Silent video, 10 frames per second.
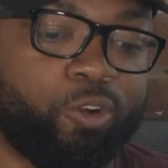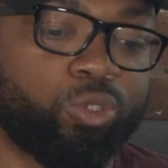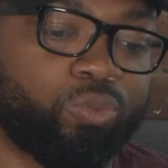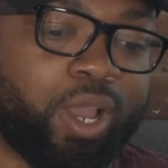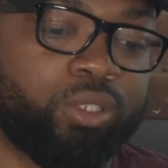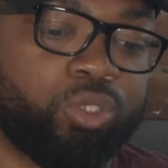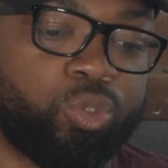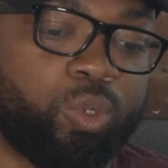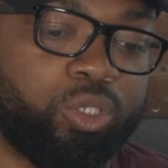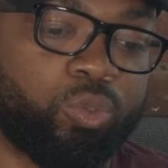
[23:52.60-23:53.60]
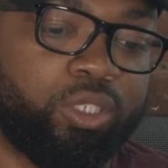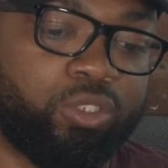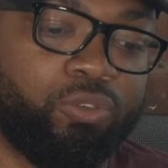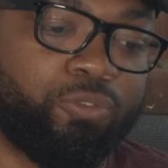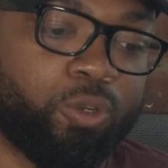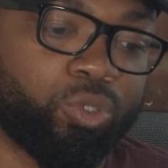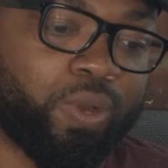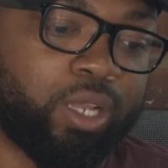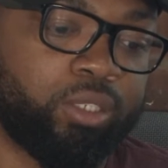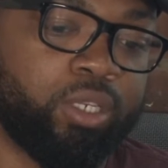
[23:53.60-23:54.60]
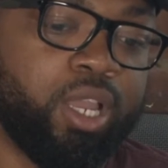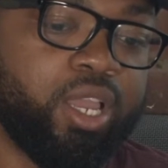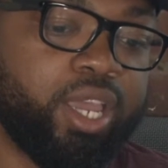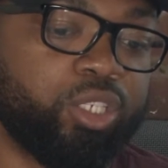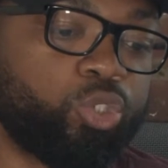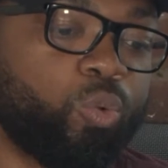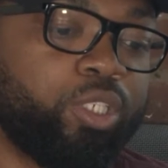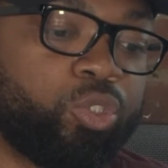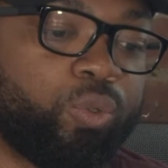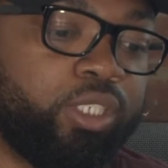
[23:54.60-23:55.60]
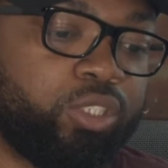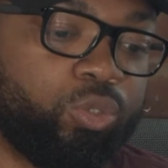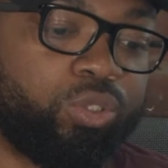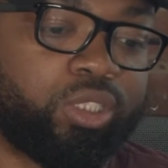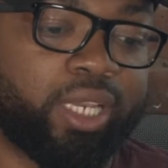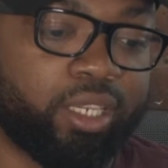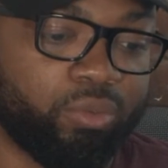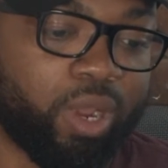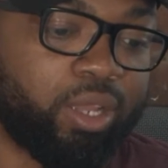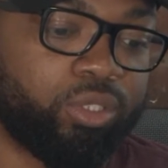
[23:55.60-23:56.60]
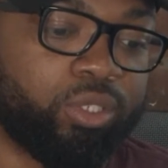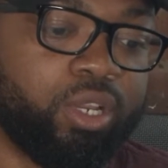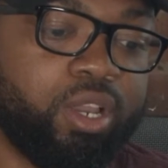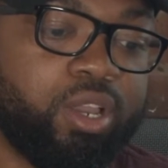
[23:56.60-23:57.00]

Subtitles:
first rounder, 2022 first rounder, and a 2022 second rounder.